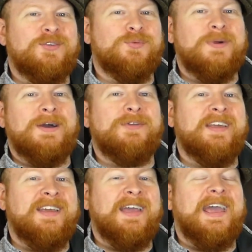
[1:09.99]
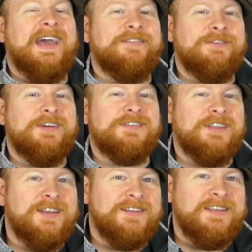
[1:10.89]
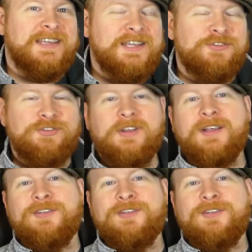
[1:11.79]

around half a cent each,